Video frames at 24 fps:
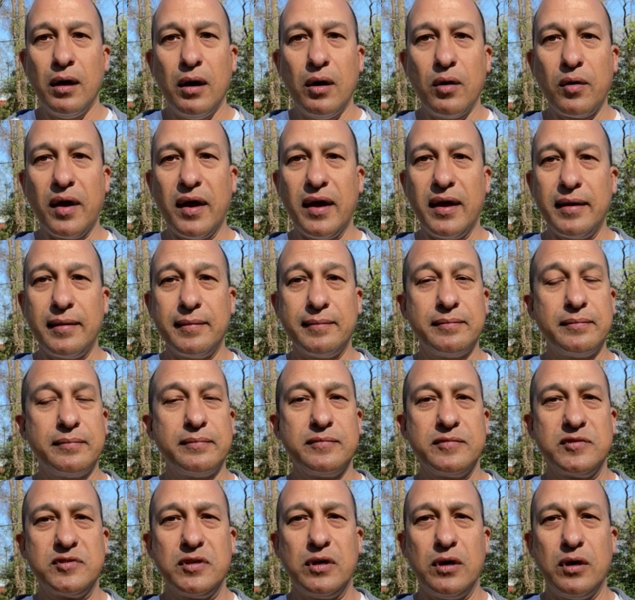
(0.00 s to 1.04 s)
Okay,
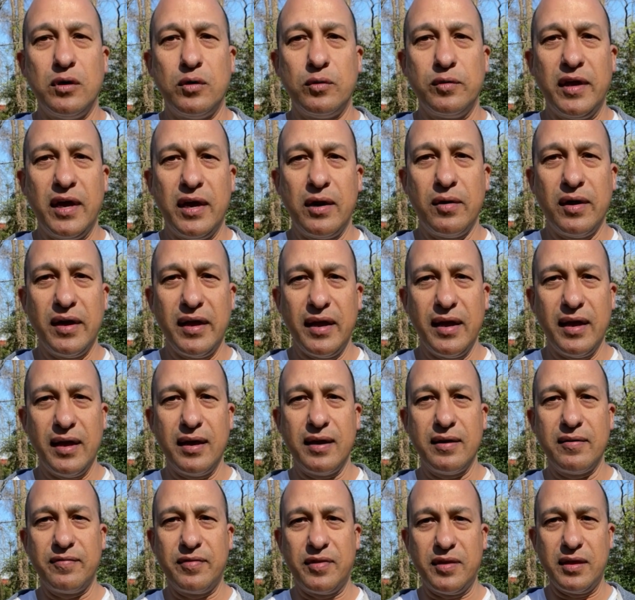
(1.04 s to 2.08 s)
so now I
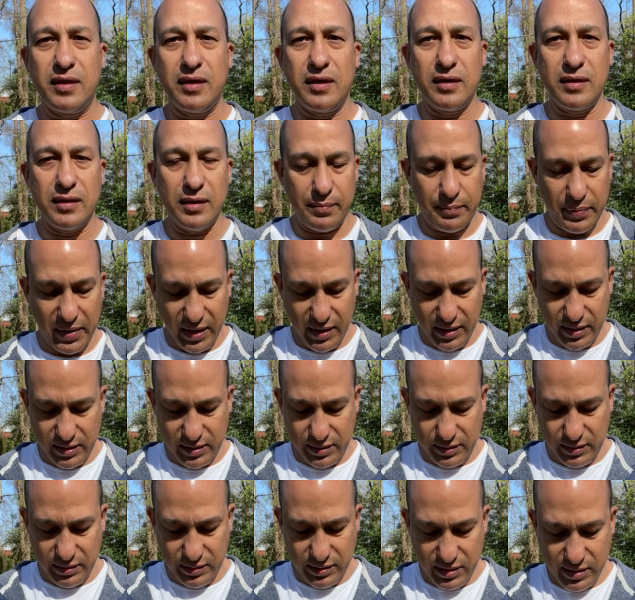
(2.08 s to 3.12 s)
have the
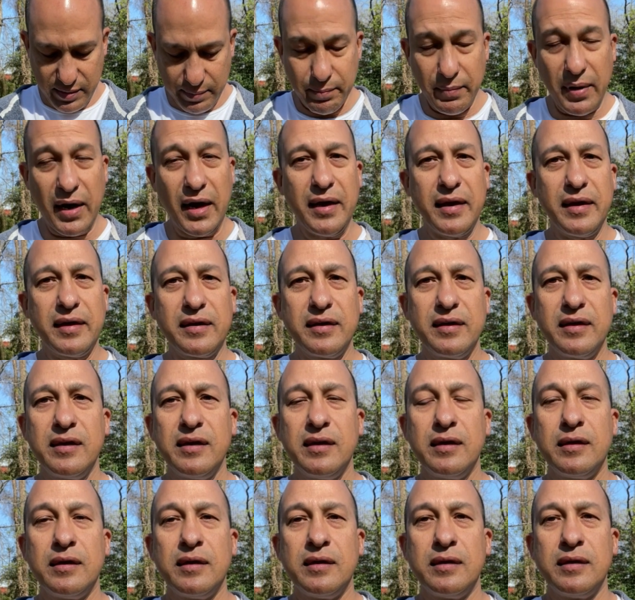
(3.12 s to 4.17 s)
lapel mic
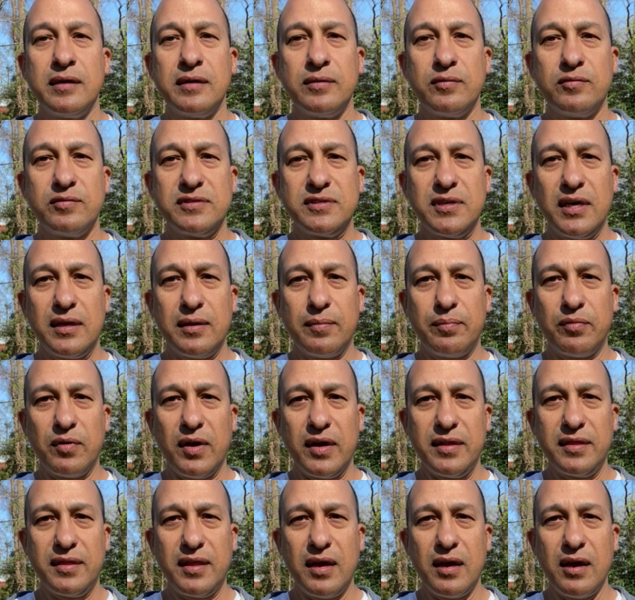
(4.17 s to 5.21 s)
set up
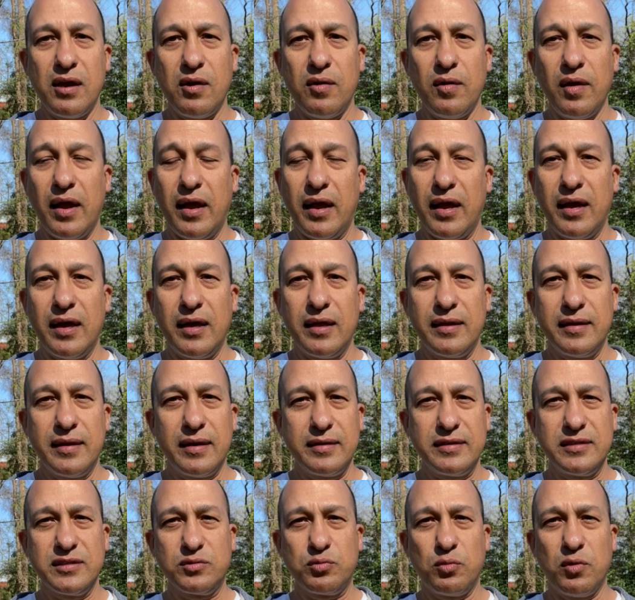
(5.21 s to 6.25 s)
right there, and
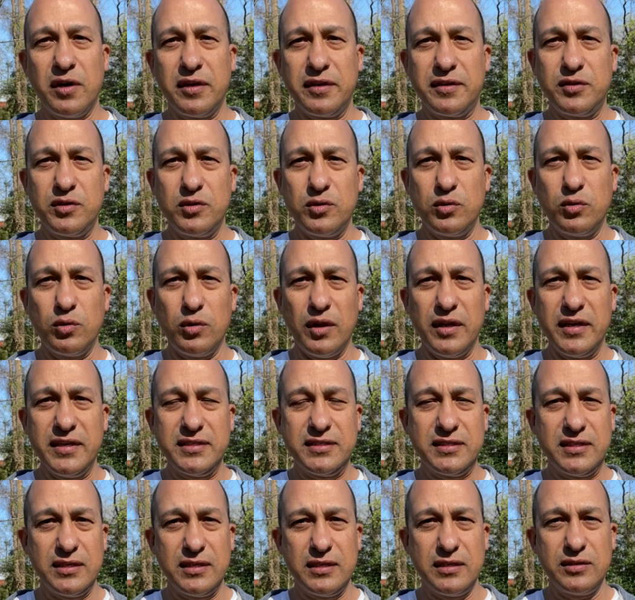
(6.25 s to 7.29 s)
I just want to
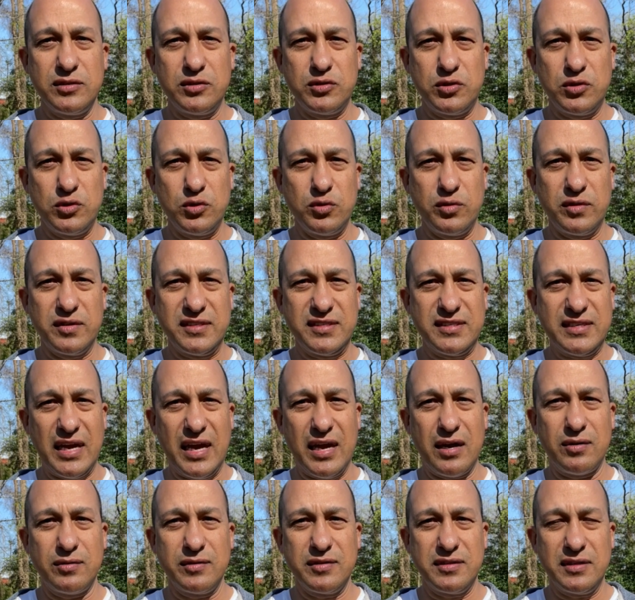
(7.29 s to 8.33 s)
listen to the
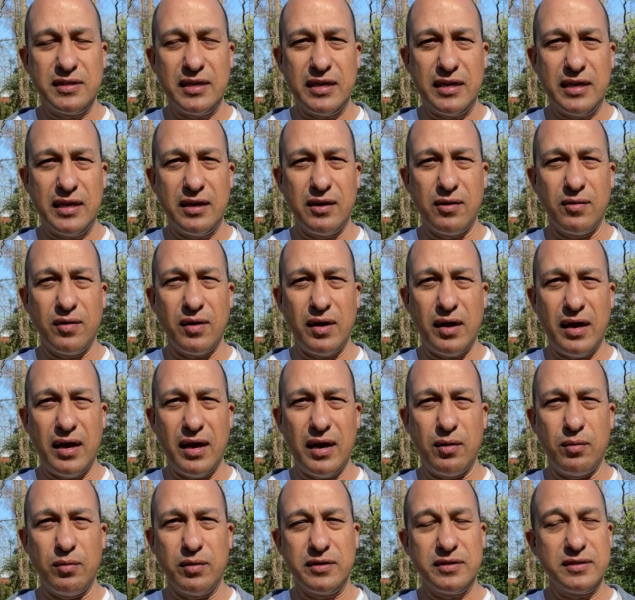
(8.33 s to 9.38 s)
sound, hear
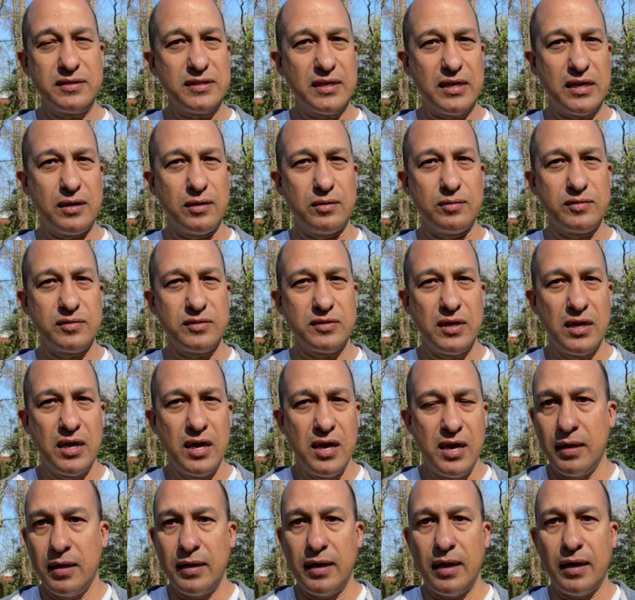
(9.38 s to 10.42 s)
how it sounds.
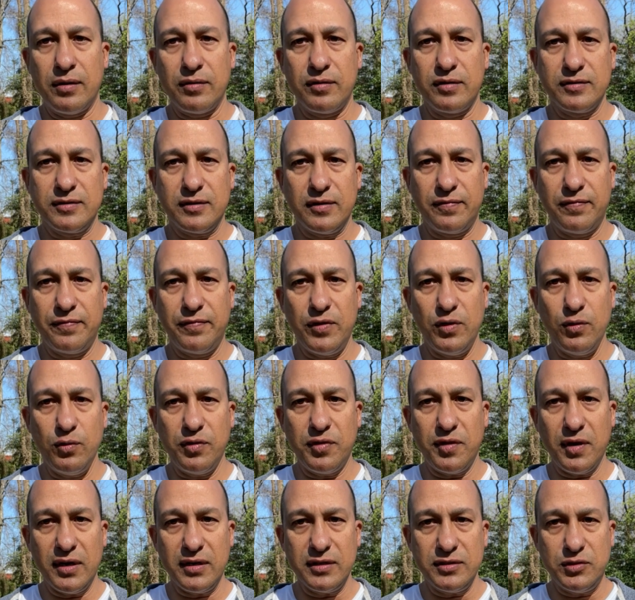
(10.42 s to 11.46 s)
Now there's a few
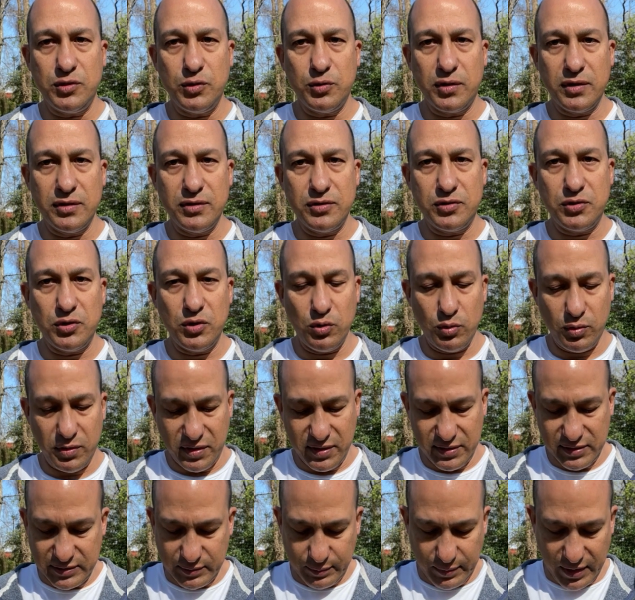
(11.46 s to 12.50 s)
things you can do with
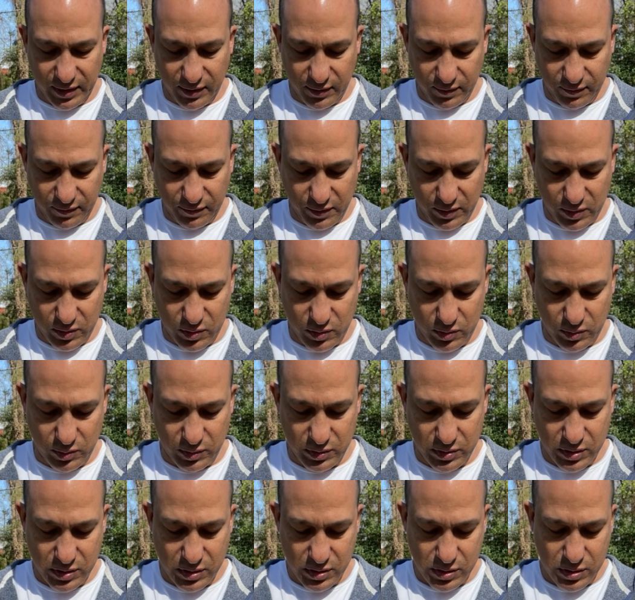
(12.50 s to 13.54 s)
this microphone.